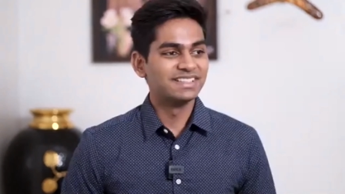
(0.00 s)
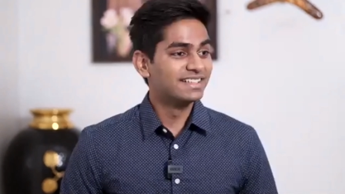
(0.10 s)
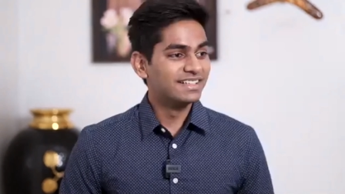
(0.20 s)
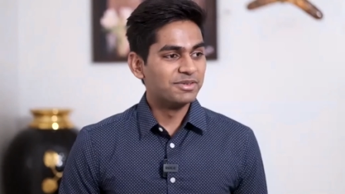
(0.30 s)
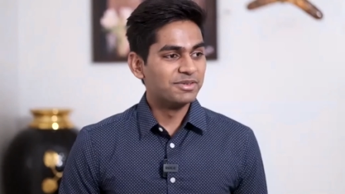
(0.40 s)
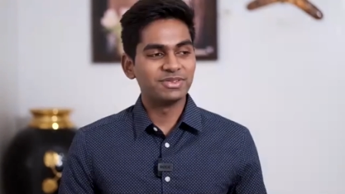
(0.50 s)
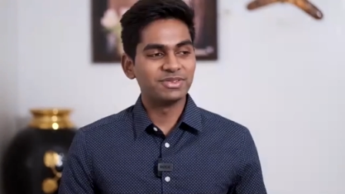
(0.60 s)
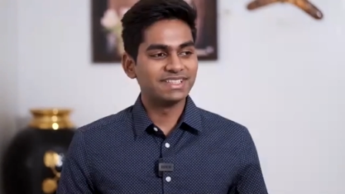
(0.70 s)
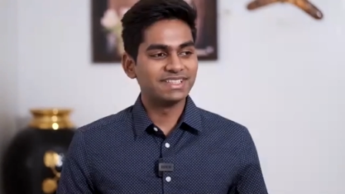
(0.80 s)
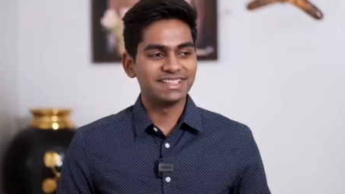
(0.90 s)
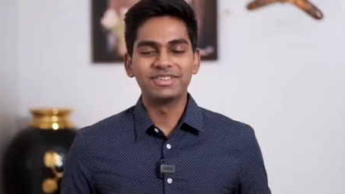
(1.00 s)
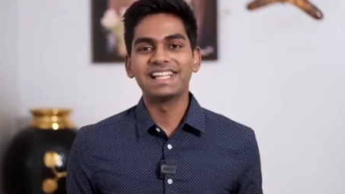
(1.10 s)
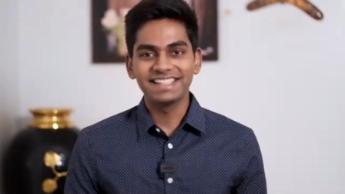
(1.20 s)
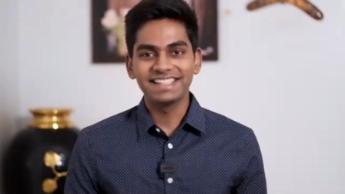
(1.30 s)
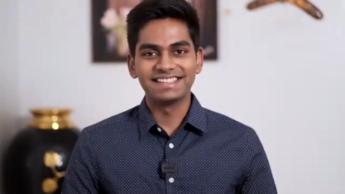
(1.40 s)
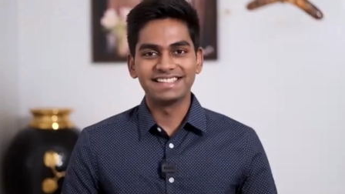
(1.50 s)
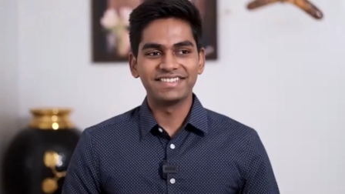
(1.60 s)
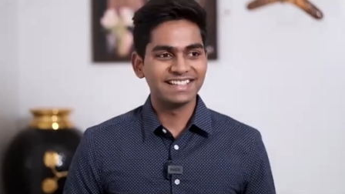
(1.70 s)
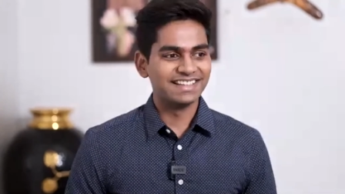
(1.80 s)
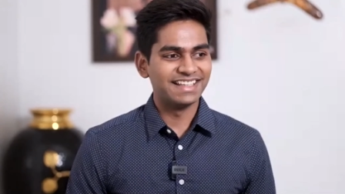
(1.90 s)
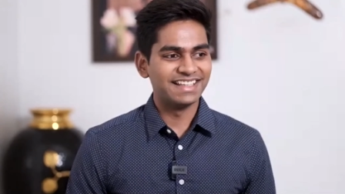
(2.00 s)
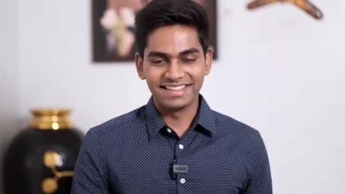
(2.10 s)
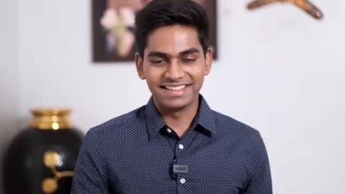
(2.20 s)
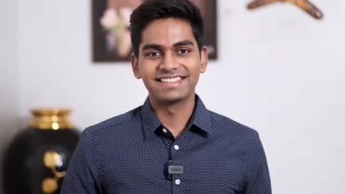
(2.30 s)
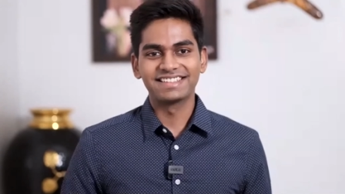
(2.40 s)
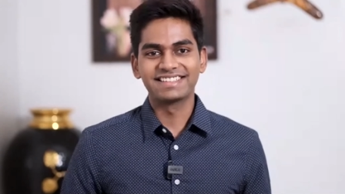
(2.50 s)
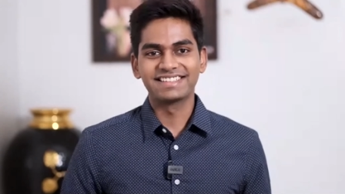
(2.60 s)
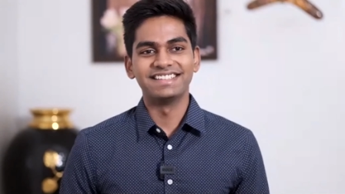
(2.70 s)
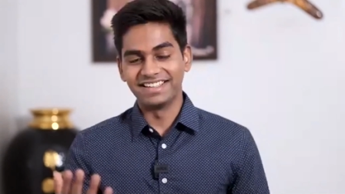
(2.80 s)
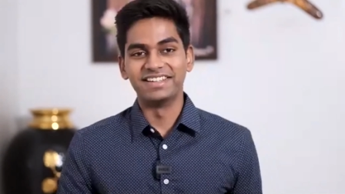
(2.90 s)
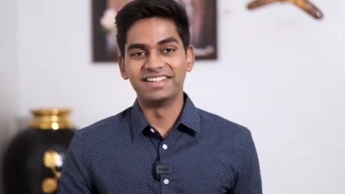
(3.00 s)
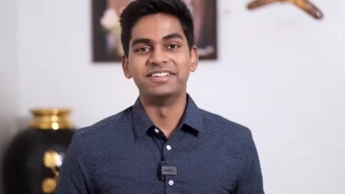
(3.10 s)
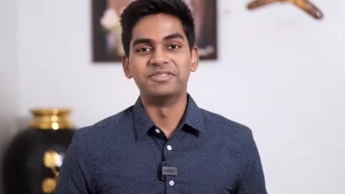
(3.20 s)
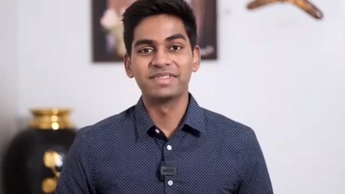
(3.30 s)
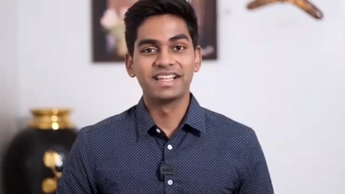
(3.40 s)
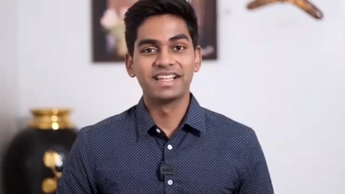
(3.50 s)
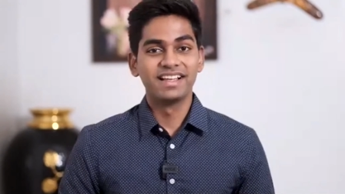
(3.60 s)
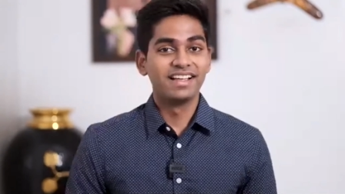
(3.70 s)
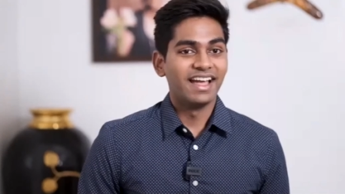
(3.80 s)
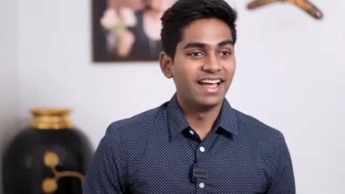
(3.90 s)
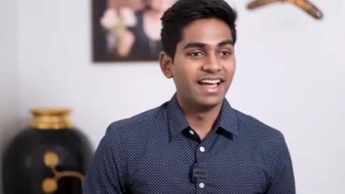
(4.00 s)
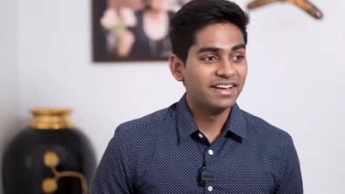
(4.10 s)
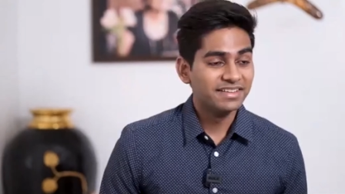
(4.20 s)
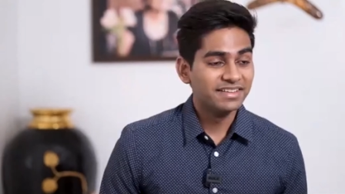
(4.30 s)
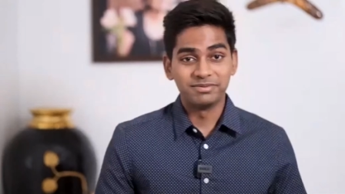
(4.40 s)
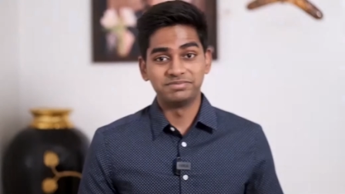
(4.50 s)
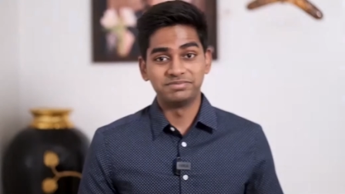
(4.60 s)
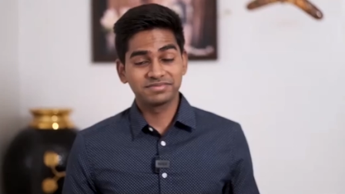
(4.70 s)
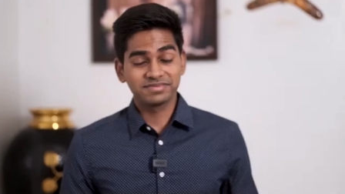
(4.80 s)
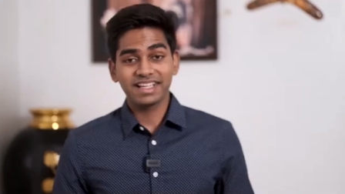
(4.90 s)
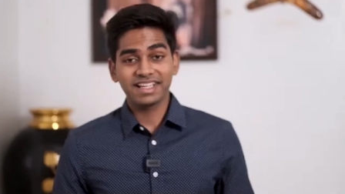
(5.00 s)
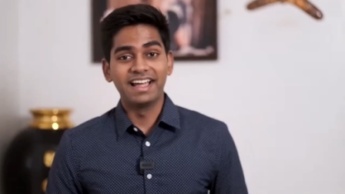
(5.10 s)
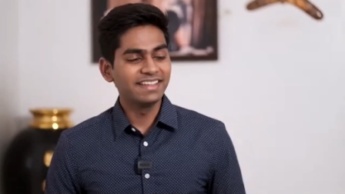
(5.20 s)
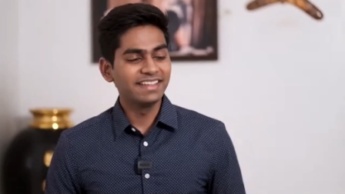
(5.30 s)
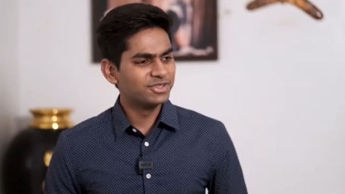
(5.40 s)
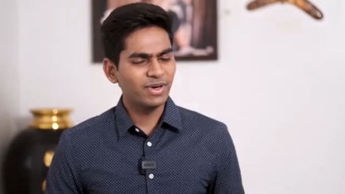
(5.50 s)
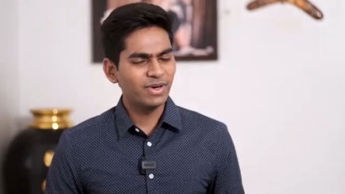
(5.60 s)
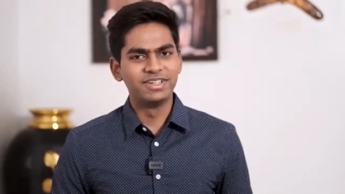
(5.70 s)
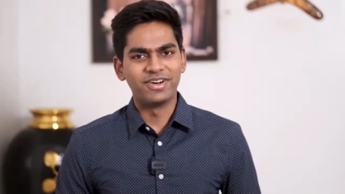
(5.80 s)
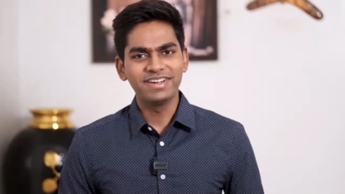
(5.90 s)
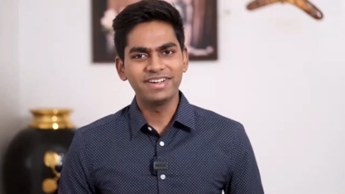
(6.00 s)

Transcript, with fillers: But anyways, it was it was nice receiving uh, that introduction and uh, and um, I think it's quite daunting.